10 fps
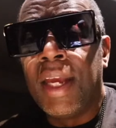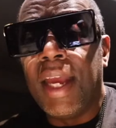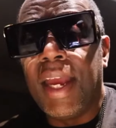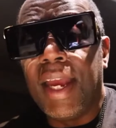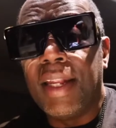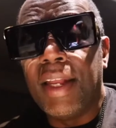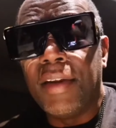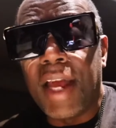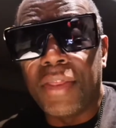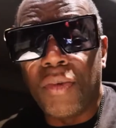and they're
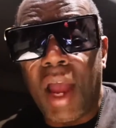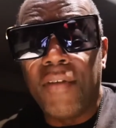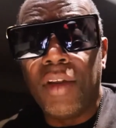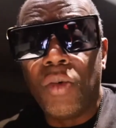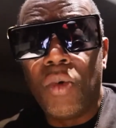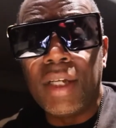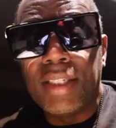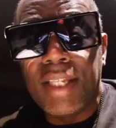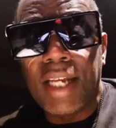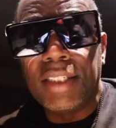not thriving in one
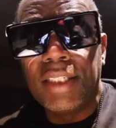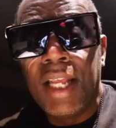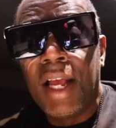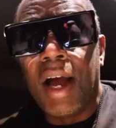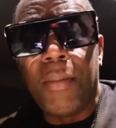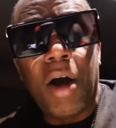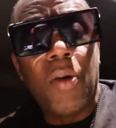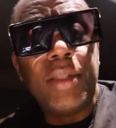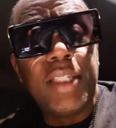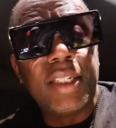section, I'm
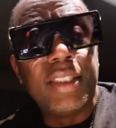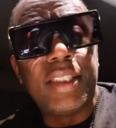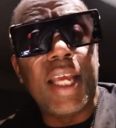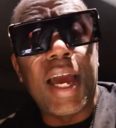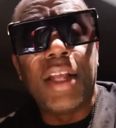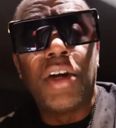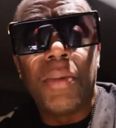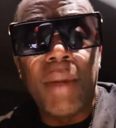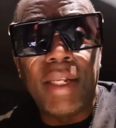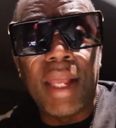always looking to see how they're going to
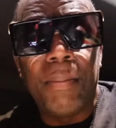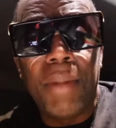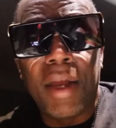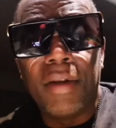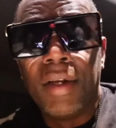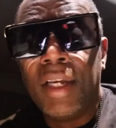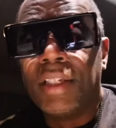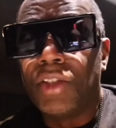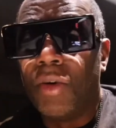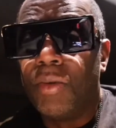make that better.
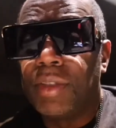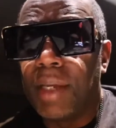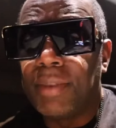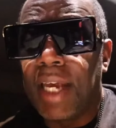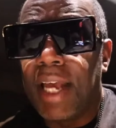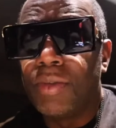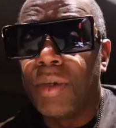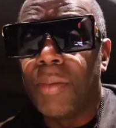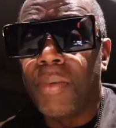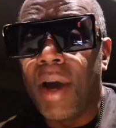So sometimes
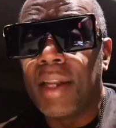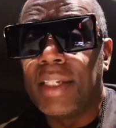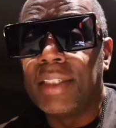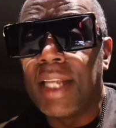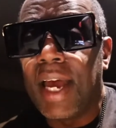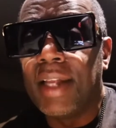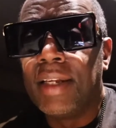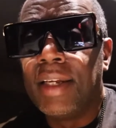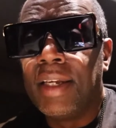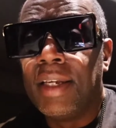when a product is not,
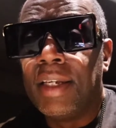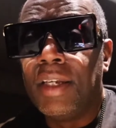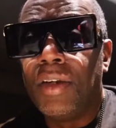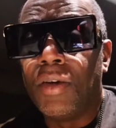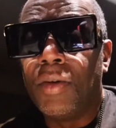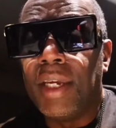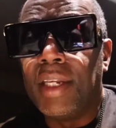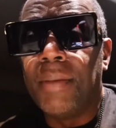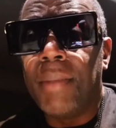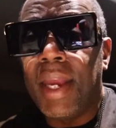you know, in
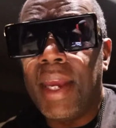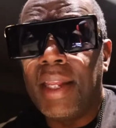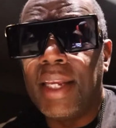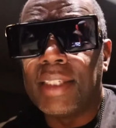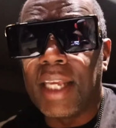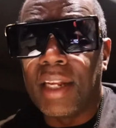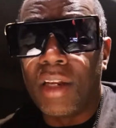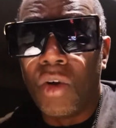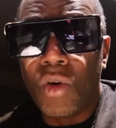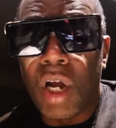demand, it's at a
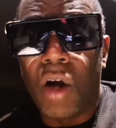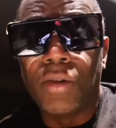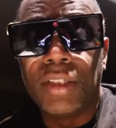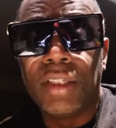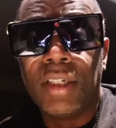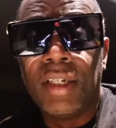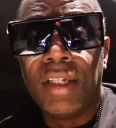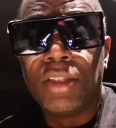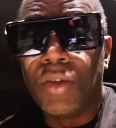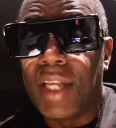low cost.
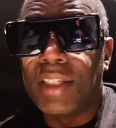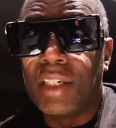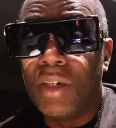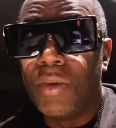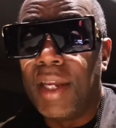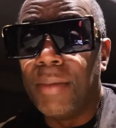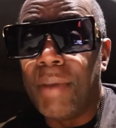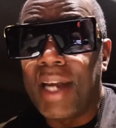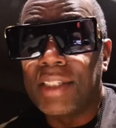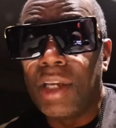So that's a good way to
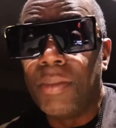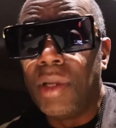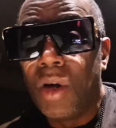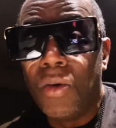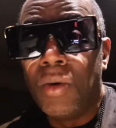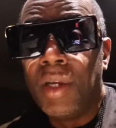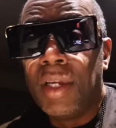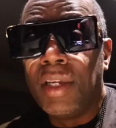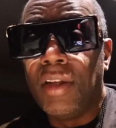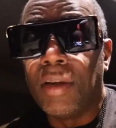buy something low,
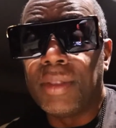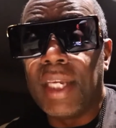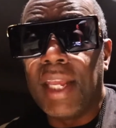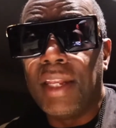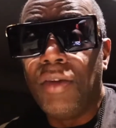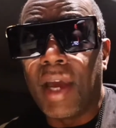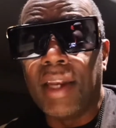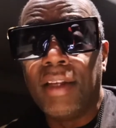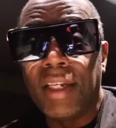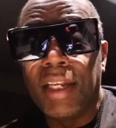you know what I'm saying? And you got
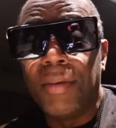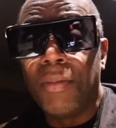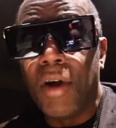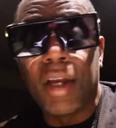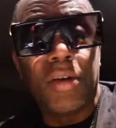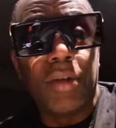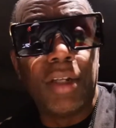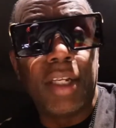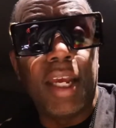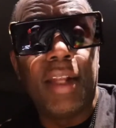to look at the market on it.
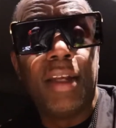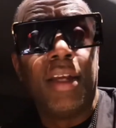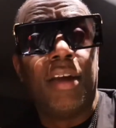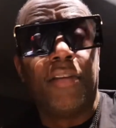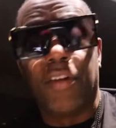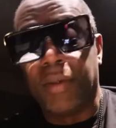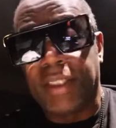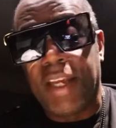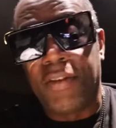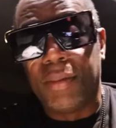Look at
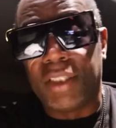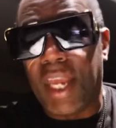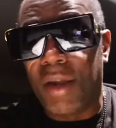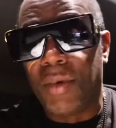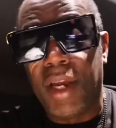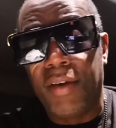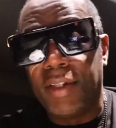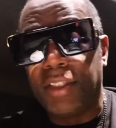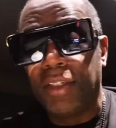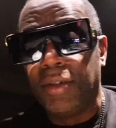from January
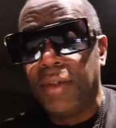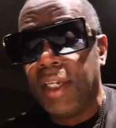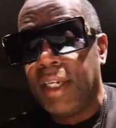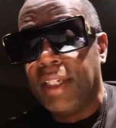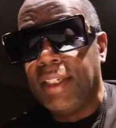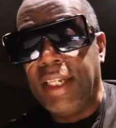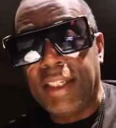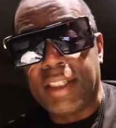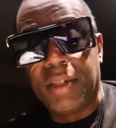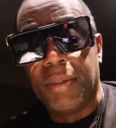to
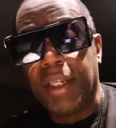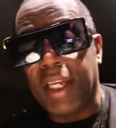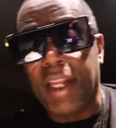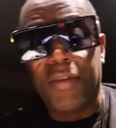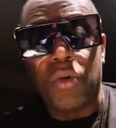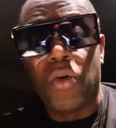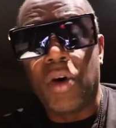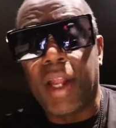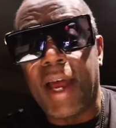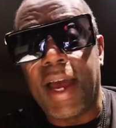December. Look at every
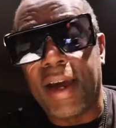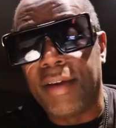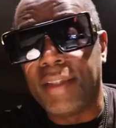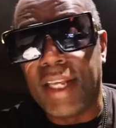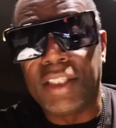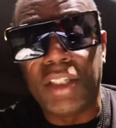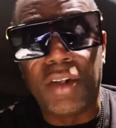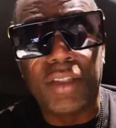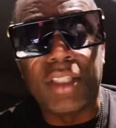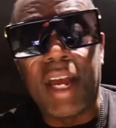quarter how that share
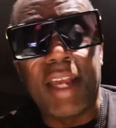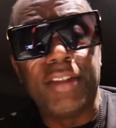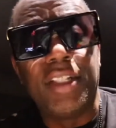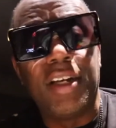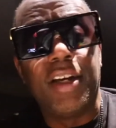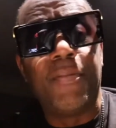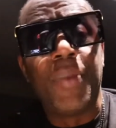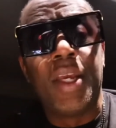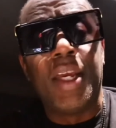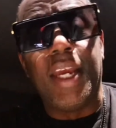of stock has done
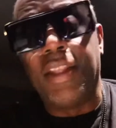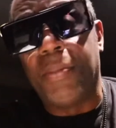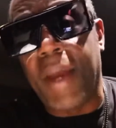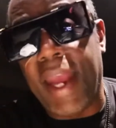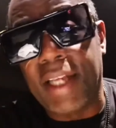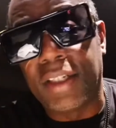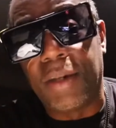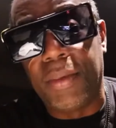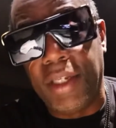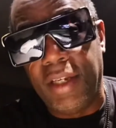in the past
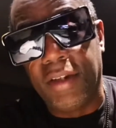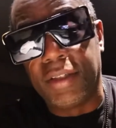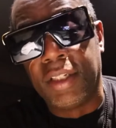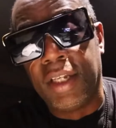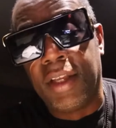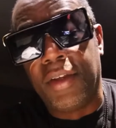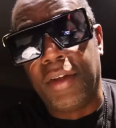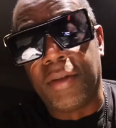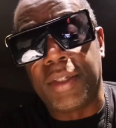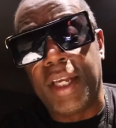couple of years. You
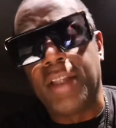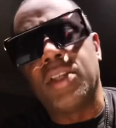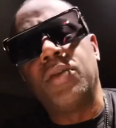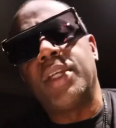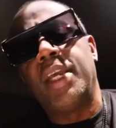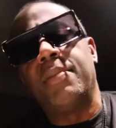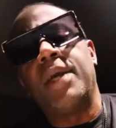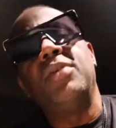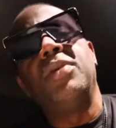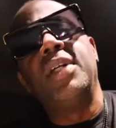know what I'm saying? So okay, it
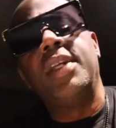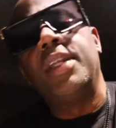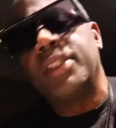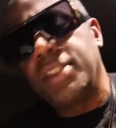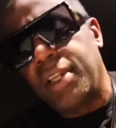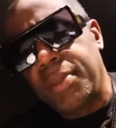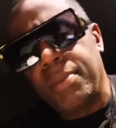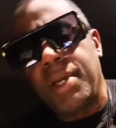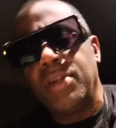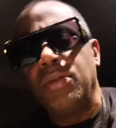might do good in the summer. It
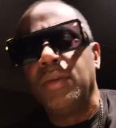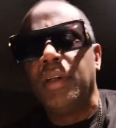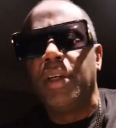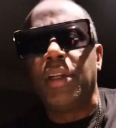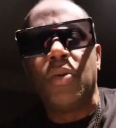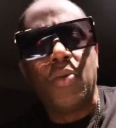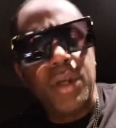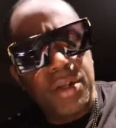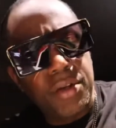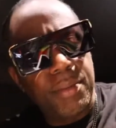might do good in the
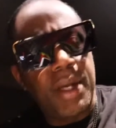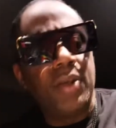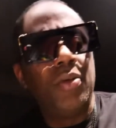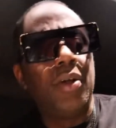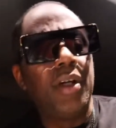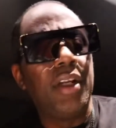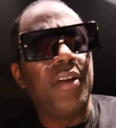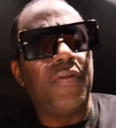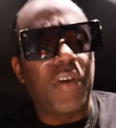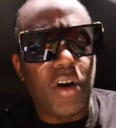winter. It might do good in the
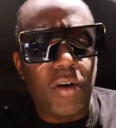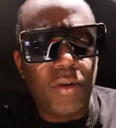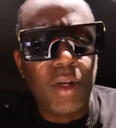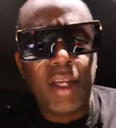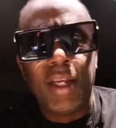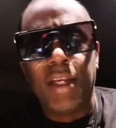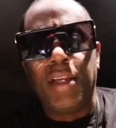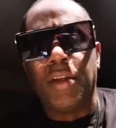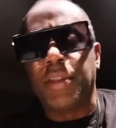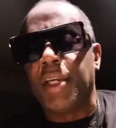fall.
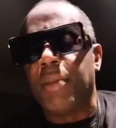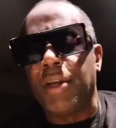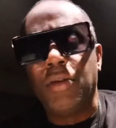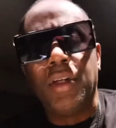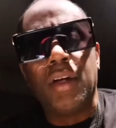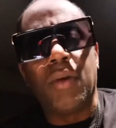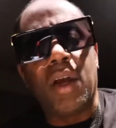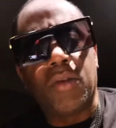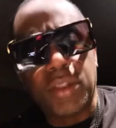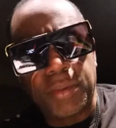You know what I'm saying? It might do good around
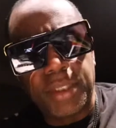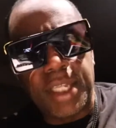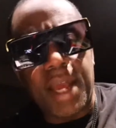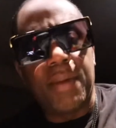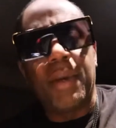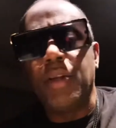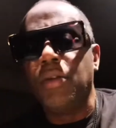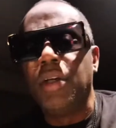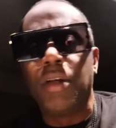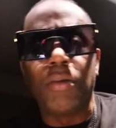Christmas time. It might do
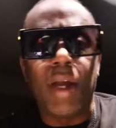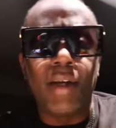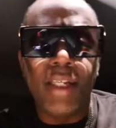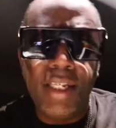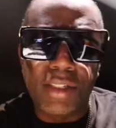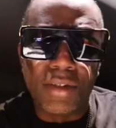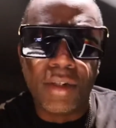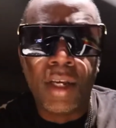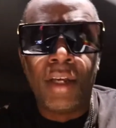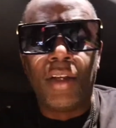good around Easter.
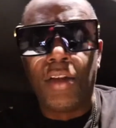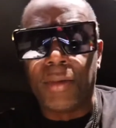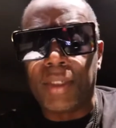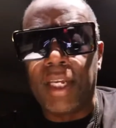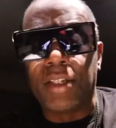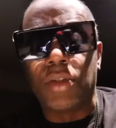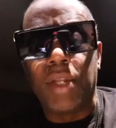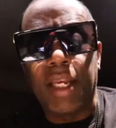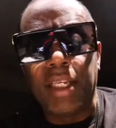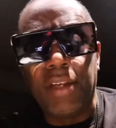You know what I'm saying? So
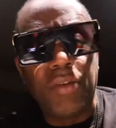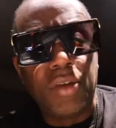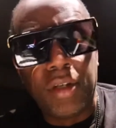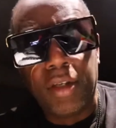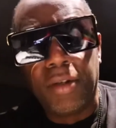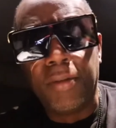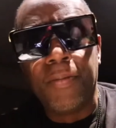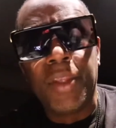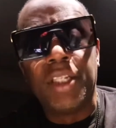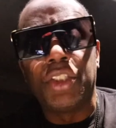that can give you a little
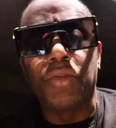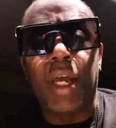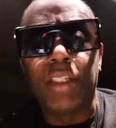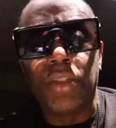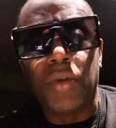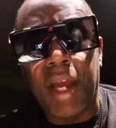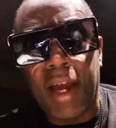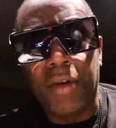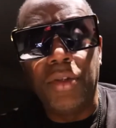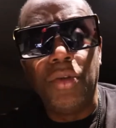strategy on
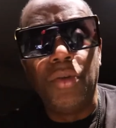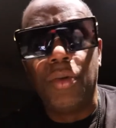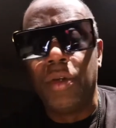how you